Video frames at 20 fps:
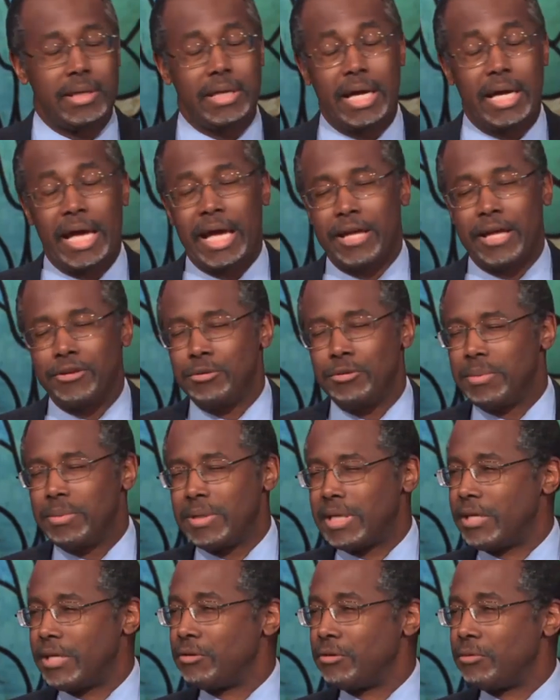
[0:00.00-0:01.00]
and you
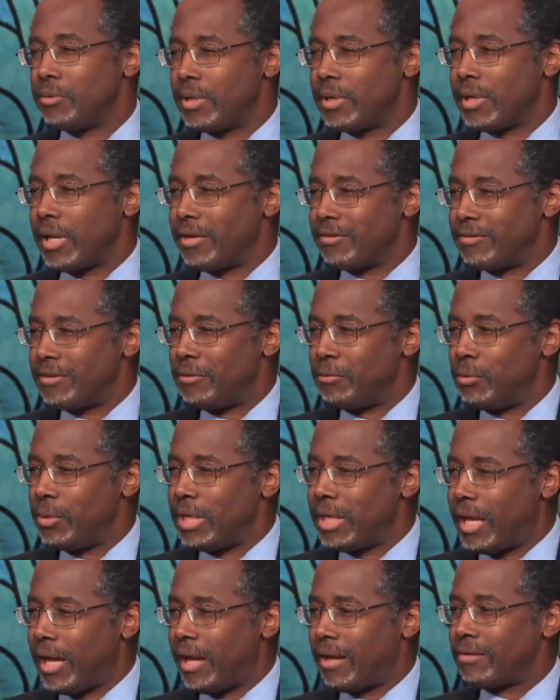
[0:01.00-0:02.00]
begin to realize that
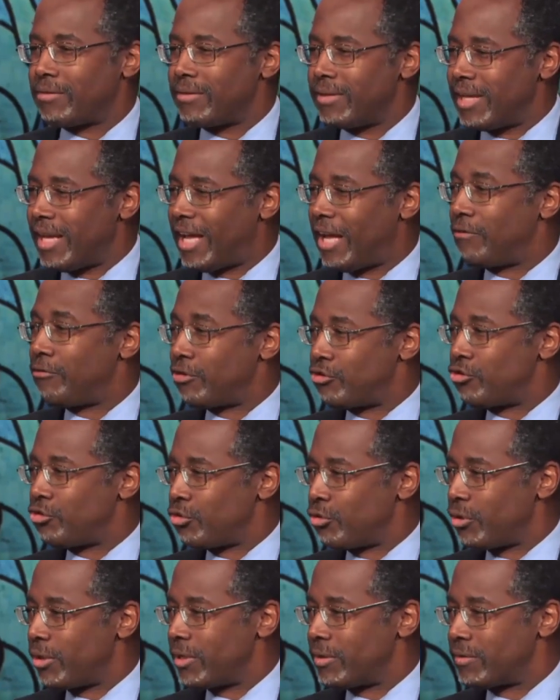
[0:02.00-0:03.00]
we actually have a
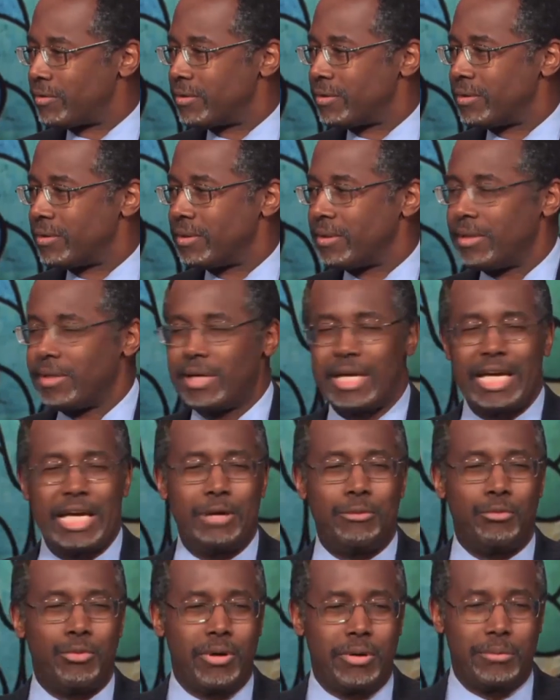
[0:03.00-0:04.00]
choice
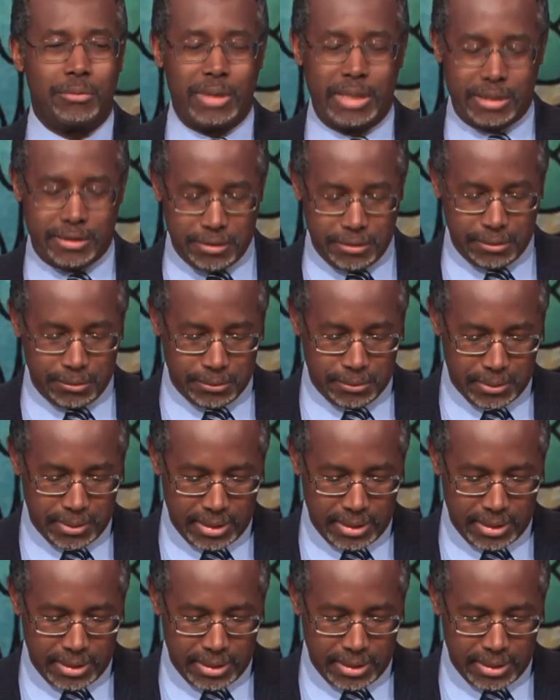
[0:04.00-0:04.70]
in what we do,